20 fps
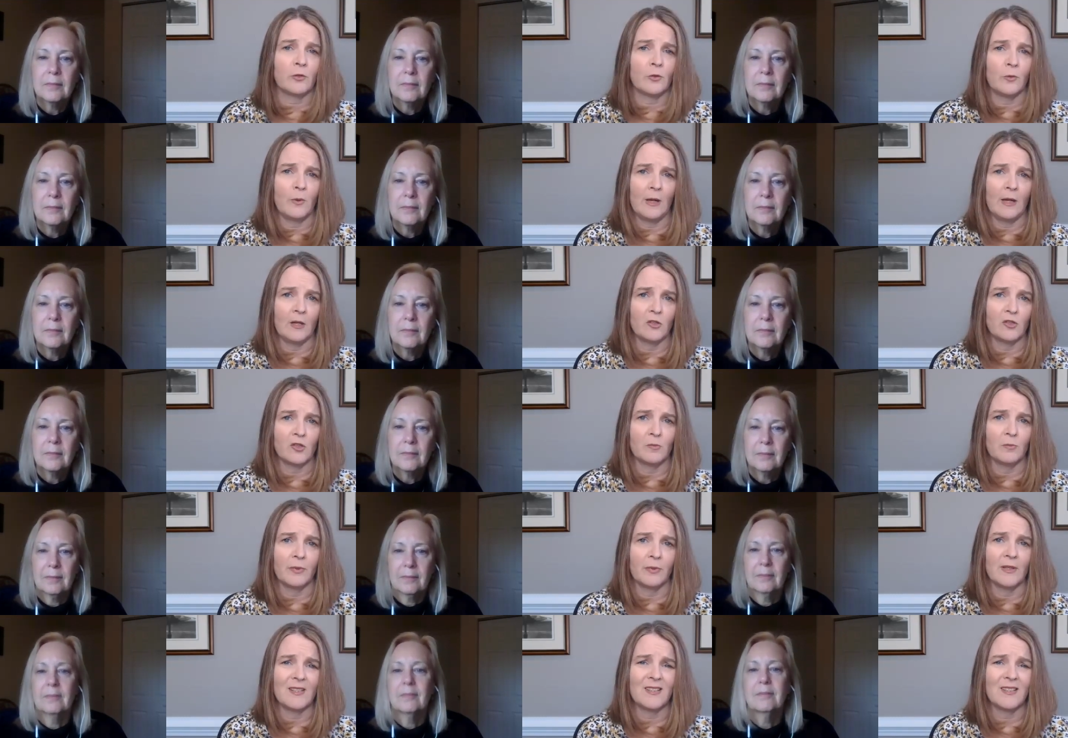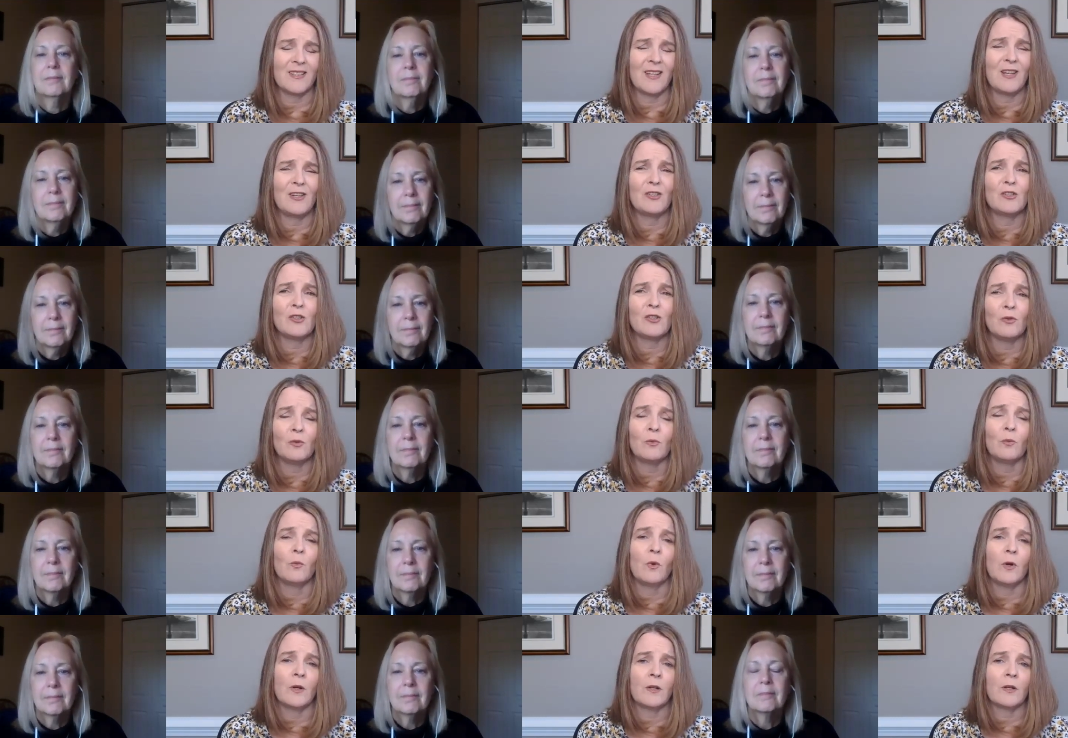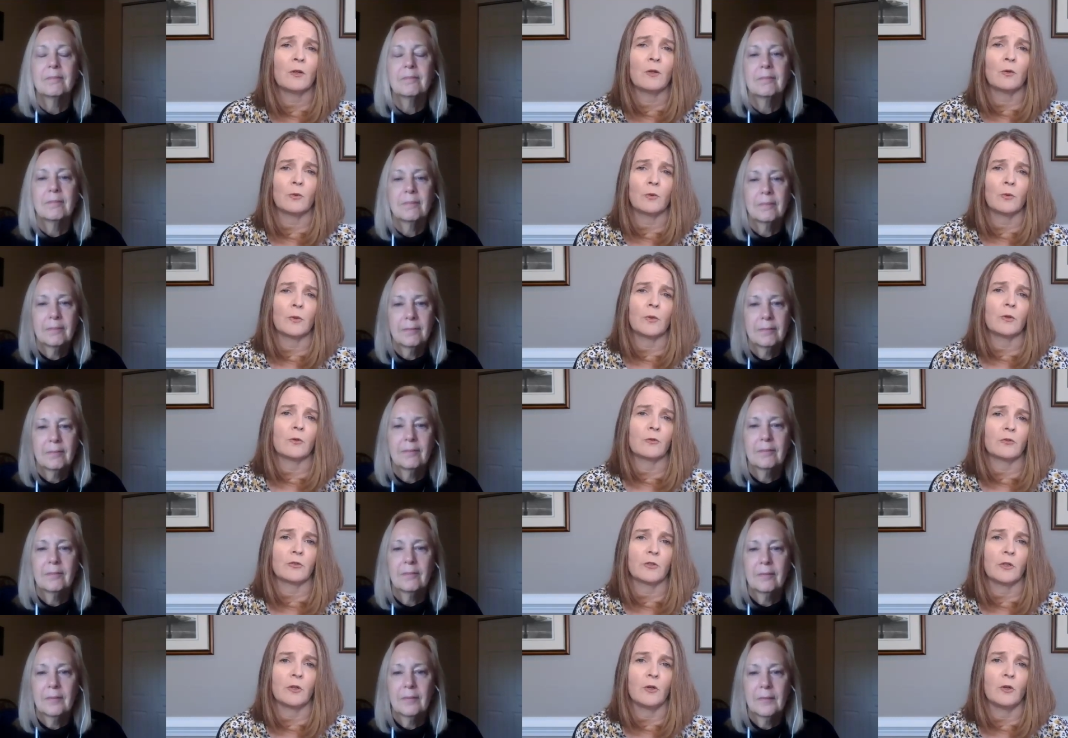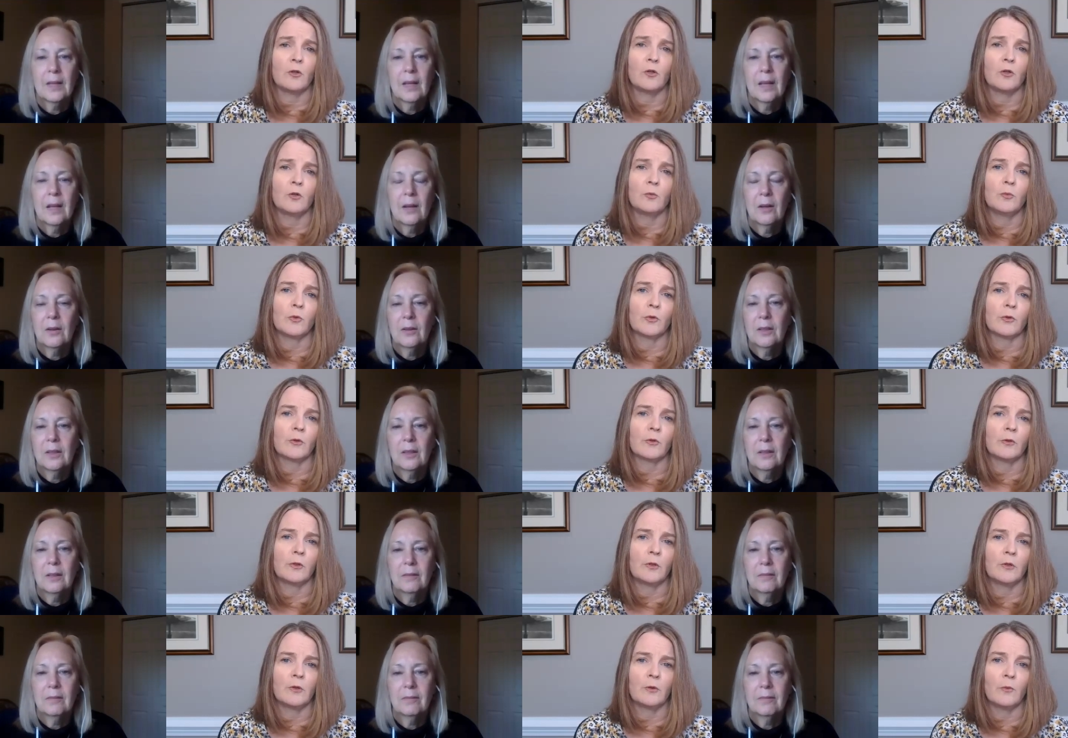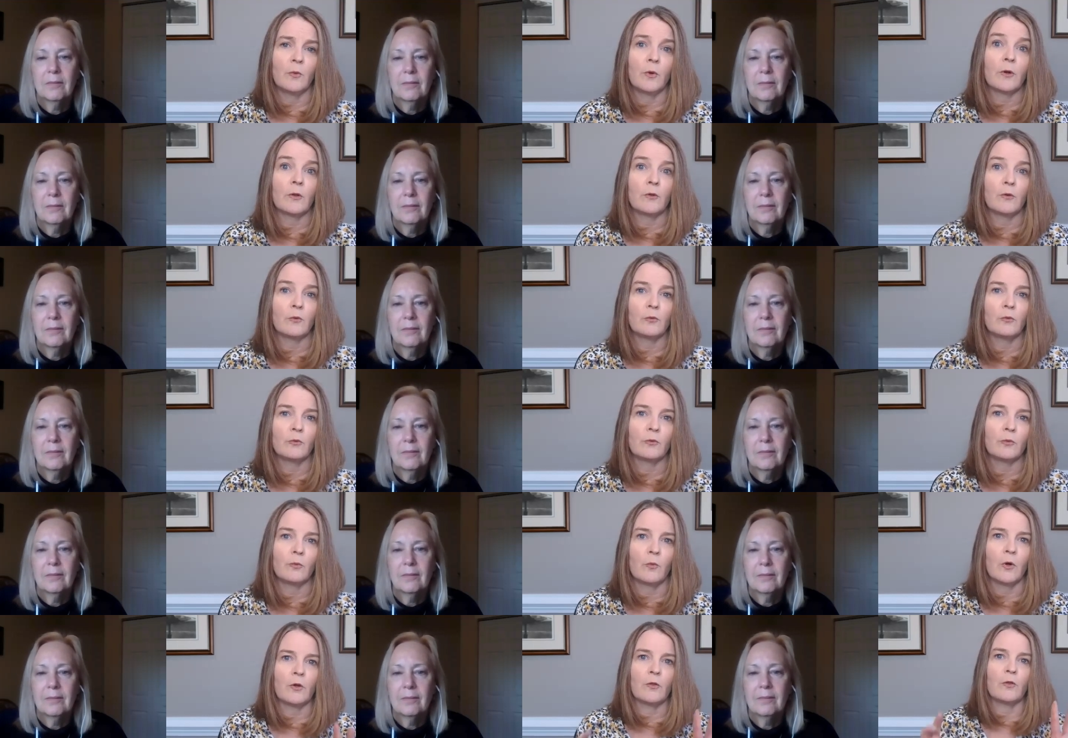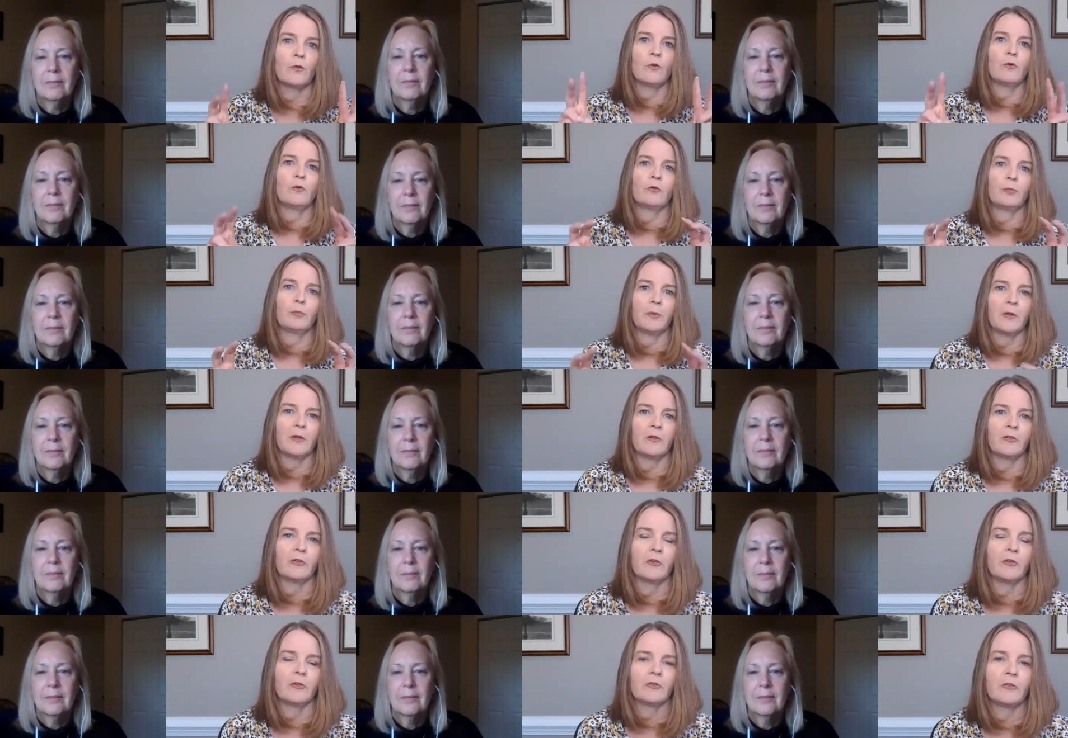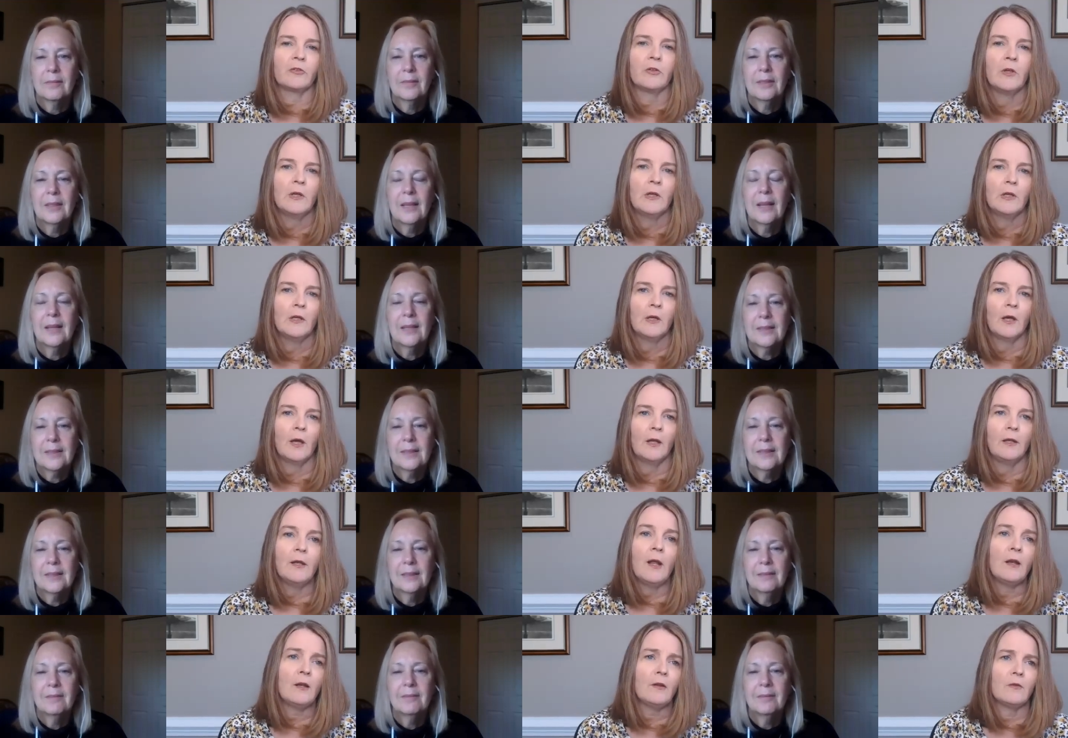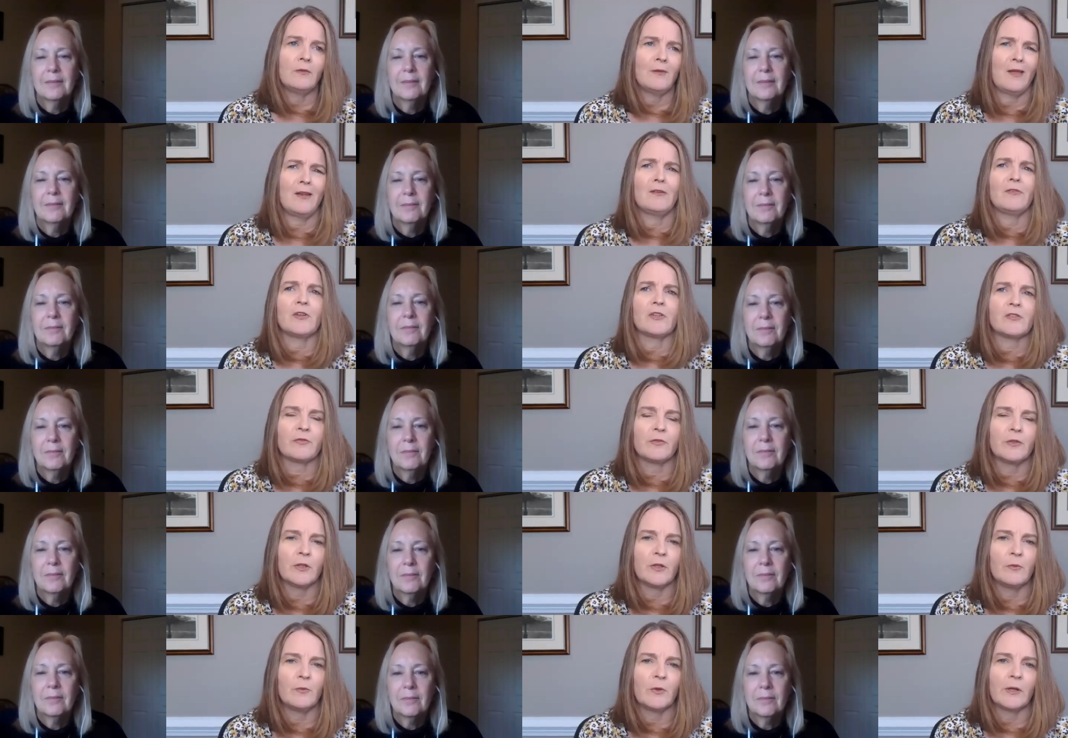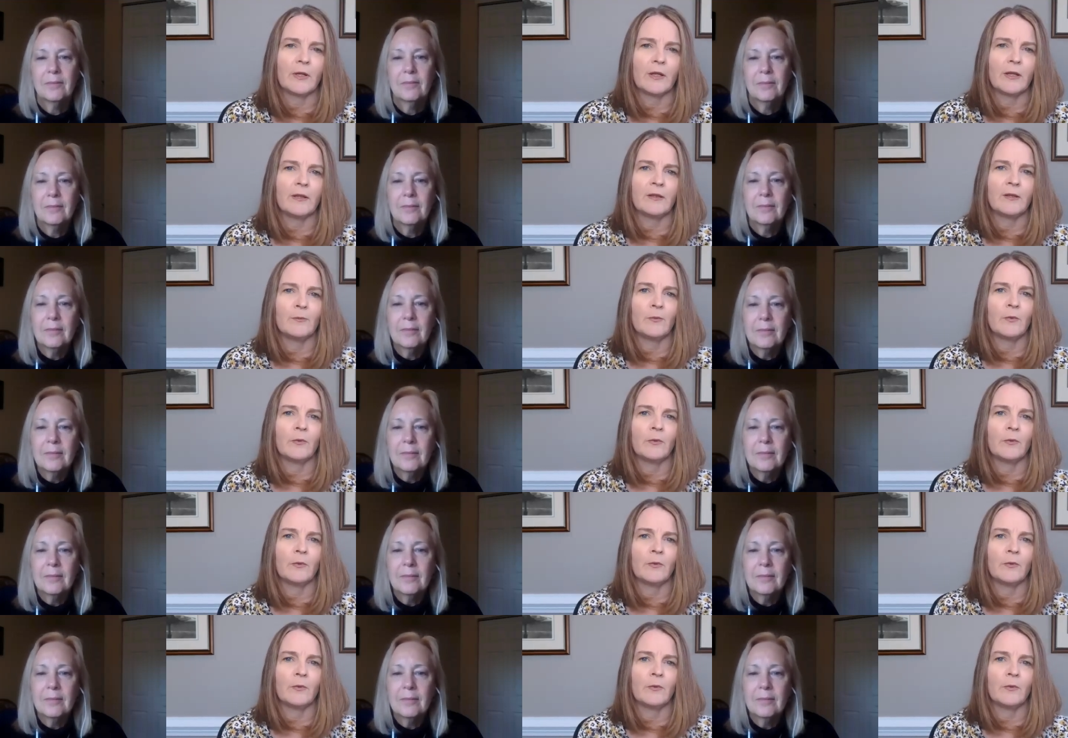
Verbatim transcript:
Speaker 1: to age in place they mm-hmm. don't want to go to a nursing home or, you know one of those one of those places Yeah. and none of none of mm-hmm. us really want to